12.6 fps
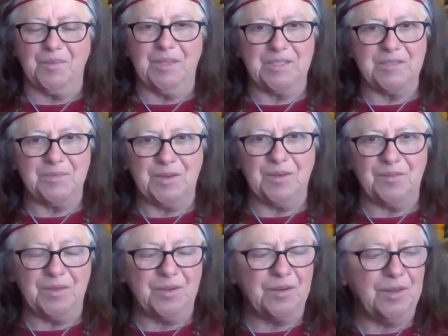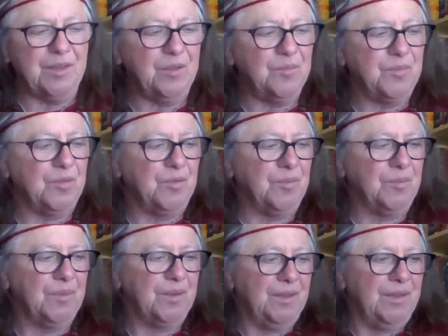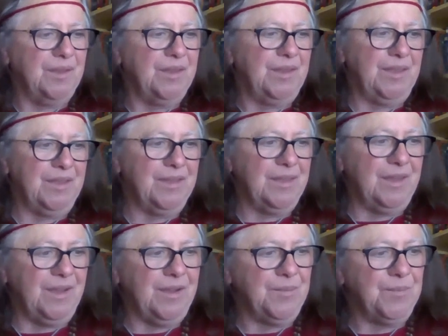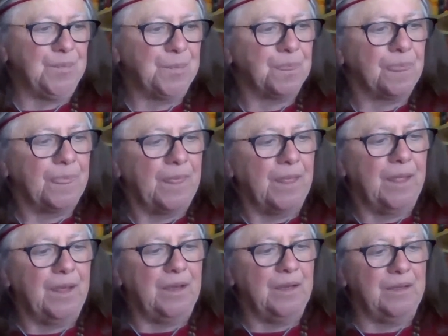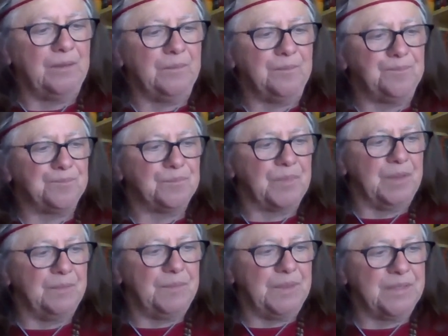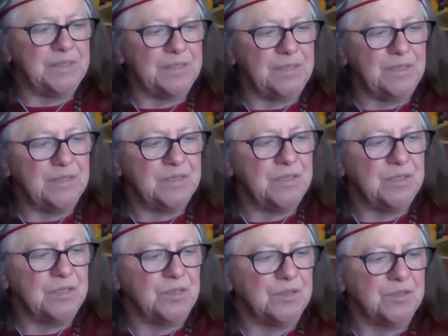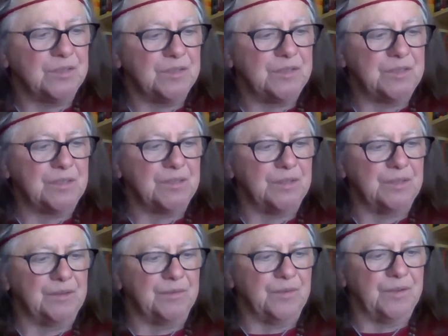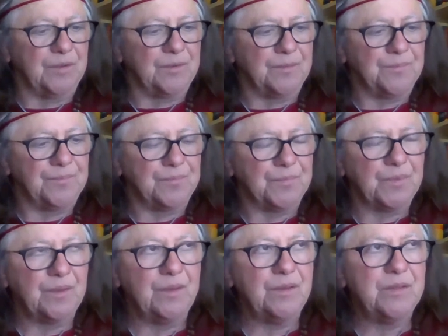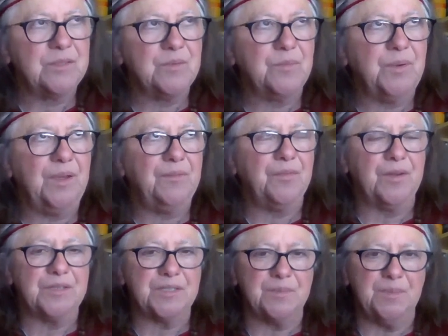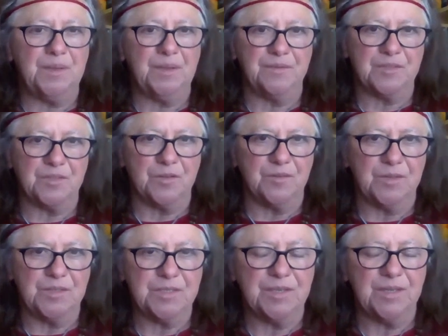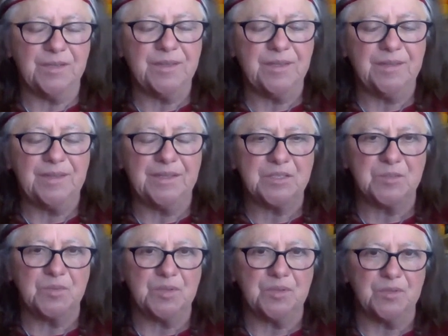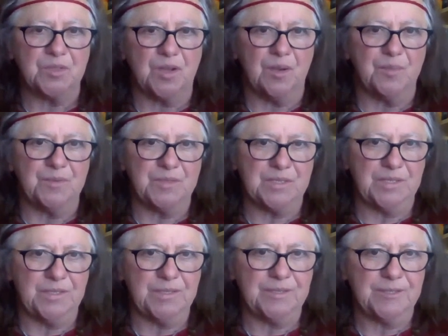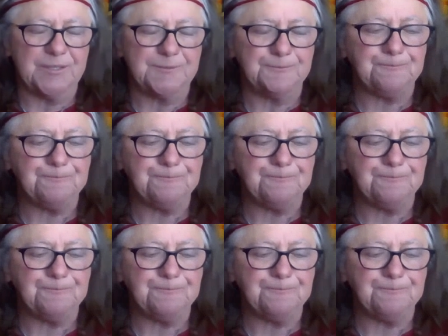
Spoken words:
is very, very helpful in that, and makes it easier to live with. And it's a way for us to be of service. And I think that's the real job of psychics.